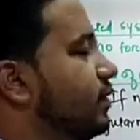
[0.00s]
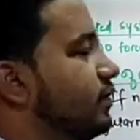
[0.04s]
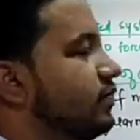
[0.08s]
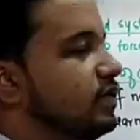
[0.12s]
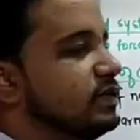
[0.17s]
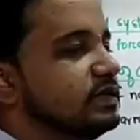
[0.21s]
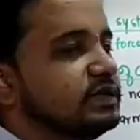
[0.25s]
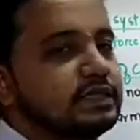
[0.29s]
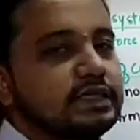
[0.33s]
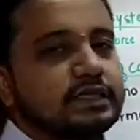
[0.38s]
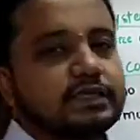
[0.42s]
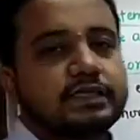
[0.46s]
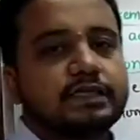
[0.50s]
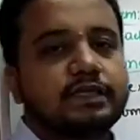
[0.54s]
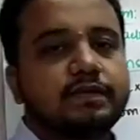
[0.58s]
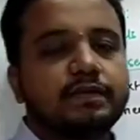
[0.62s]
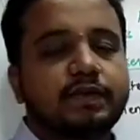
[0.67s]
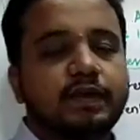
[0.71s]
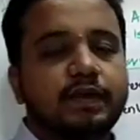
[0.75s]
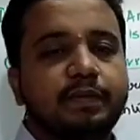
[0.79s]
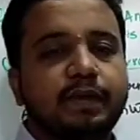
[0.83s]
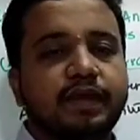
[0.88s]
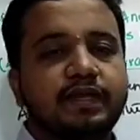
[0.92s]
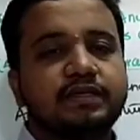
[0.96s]
of the system
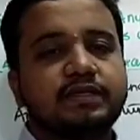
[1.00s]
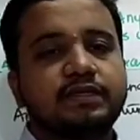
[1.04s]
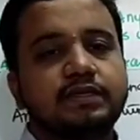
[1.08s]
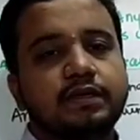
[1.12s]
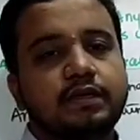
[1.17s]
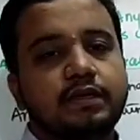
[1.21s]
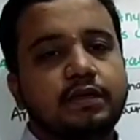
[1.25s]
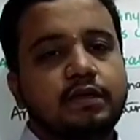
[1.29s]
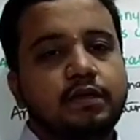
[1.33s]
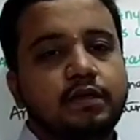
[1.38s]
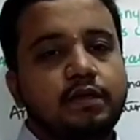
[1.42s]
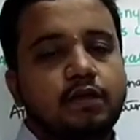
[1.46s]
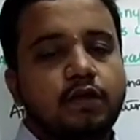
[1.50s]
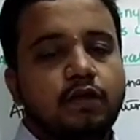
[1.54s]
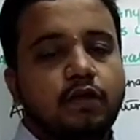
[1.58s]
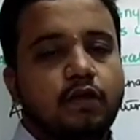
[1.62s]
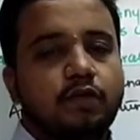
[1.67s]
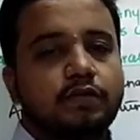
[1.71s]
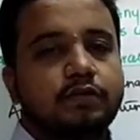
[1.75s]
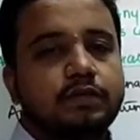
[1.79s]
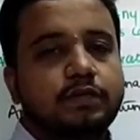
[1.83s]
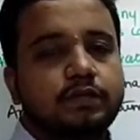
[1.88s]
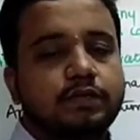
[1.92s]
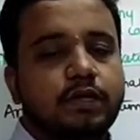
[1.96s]
remains
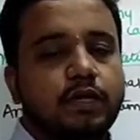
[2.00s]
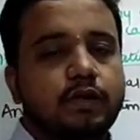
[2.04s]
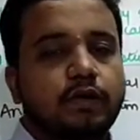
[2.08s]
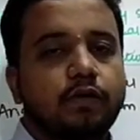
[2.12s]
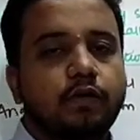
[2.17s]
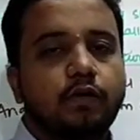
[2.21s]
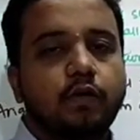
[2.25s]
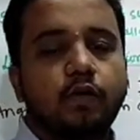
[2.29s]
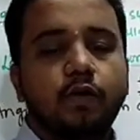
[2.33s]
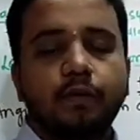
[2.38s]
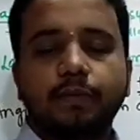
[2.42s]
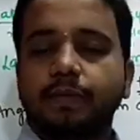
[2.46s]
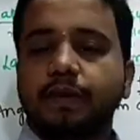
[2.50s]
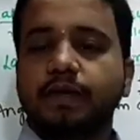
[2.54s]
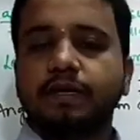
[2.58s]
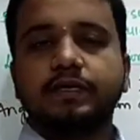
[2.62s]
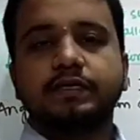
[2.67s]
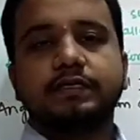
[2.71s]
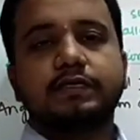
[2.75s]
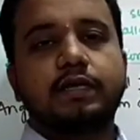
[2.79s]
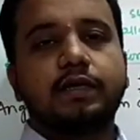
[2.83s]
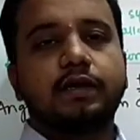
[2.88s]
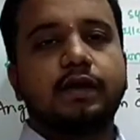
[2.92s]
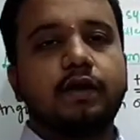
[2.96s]
constant. Hope it
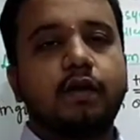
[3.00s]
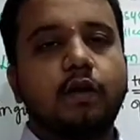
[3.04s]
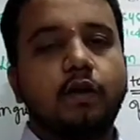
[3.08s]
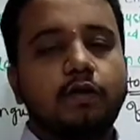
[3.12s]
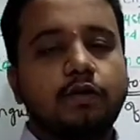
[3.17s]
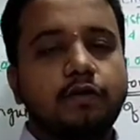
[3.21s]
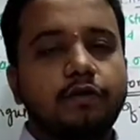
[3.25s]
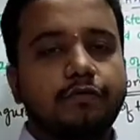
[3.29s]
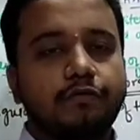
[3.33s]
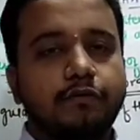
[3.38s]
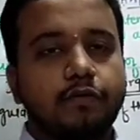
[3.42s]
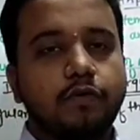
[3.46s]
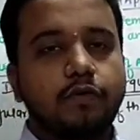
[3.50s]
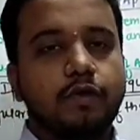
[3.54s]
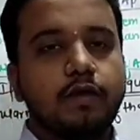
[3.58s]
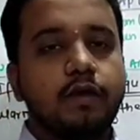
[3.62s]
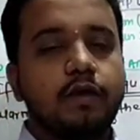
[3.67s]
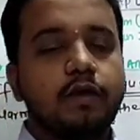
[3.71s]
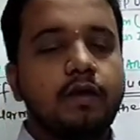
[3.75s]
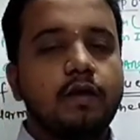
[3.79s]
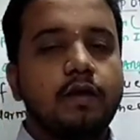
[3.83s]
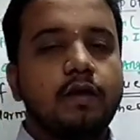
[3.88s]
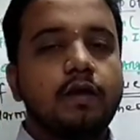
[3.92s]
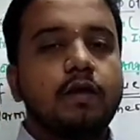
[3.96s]
is clear, all the four
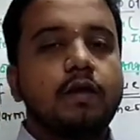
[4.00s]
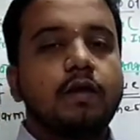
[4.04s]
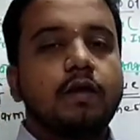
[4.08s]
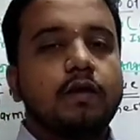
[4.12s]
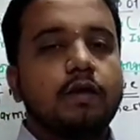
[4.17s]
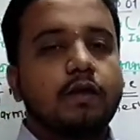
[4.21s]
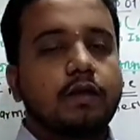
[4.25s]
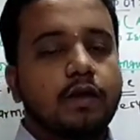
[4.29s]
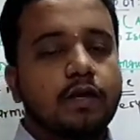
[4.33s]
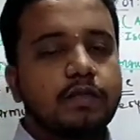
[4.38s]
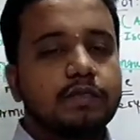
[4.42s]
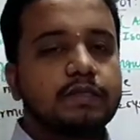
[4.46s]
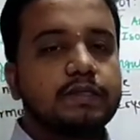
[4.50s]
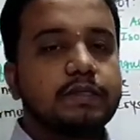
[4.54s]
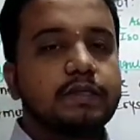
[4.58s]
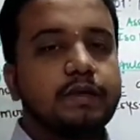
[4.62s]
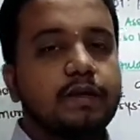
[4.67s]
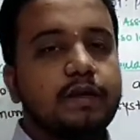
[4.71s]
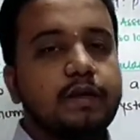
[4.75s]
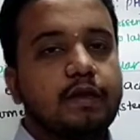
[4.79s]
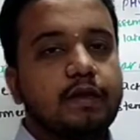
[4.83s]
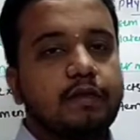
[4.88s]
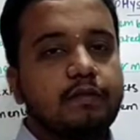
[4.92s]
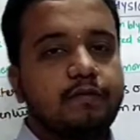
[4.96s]
laws.
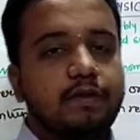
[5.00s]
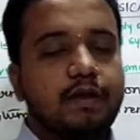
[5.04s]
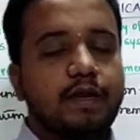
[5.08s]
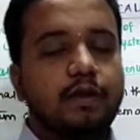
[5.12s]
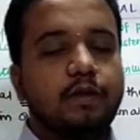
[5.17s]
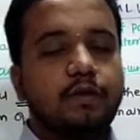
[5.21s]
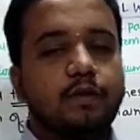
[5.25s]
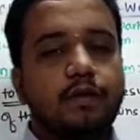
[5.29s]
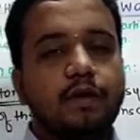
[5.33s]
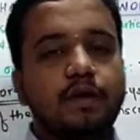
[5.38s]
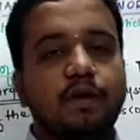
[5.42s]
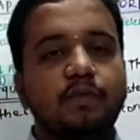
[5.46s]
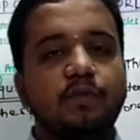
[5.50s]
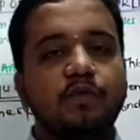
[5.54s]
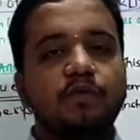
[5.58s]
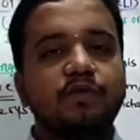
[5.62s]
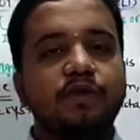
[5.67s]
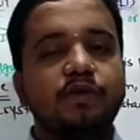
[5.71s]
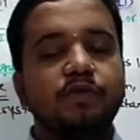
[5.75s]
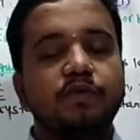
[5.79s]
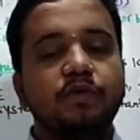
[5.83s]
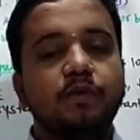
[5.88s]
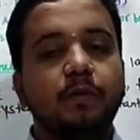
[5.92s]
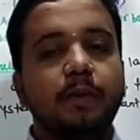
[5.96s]
Very good. Now moving
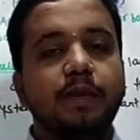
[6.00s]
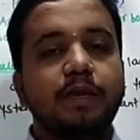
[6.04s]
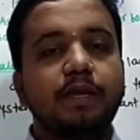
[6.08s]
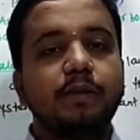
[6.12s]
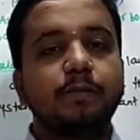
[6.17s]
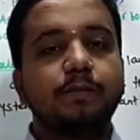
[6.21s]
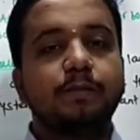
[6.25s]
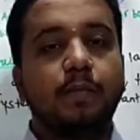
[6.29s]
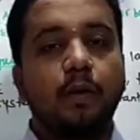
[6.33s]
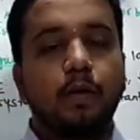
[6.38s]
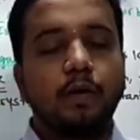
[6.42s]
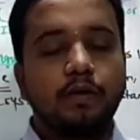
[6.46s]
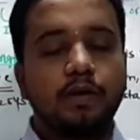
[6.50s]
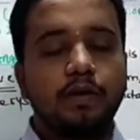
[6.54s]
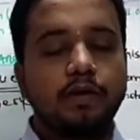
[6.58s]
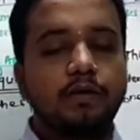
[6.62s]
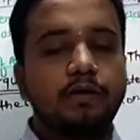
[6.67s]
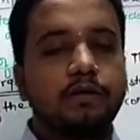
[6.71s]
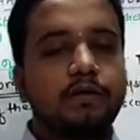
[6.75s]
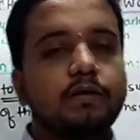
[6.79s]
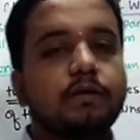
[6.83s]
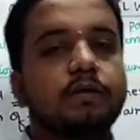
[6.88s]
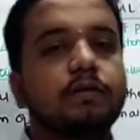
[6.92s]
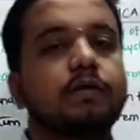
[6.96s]
to the very important
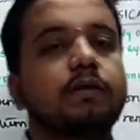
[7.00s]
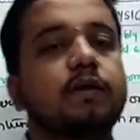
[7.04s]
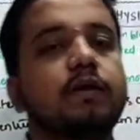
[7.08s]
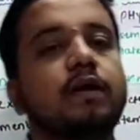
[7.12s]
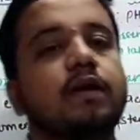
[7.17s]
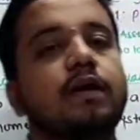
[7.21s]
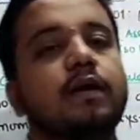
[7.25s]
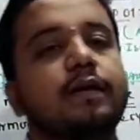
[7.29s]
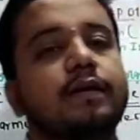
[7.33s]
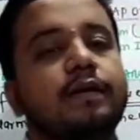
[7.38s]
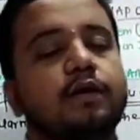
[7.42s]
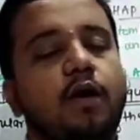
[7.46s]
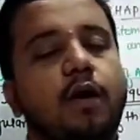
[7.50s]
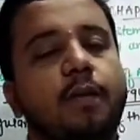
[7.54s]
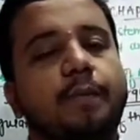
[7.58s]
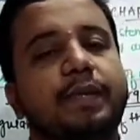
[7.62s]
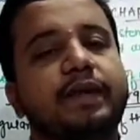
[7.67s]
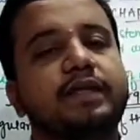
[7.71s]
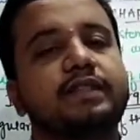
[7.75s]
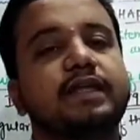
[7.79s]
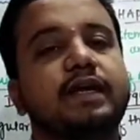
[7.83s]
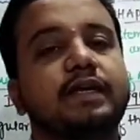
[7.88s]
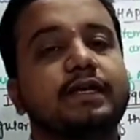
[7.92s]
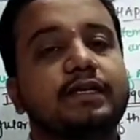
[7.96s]
topic,
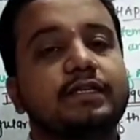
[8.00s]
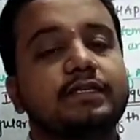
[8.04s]
that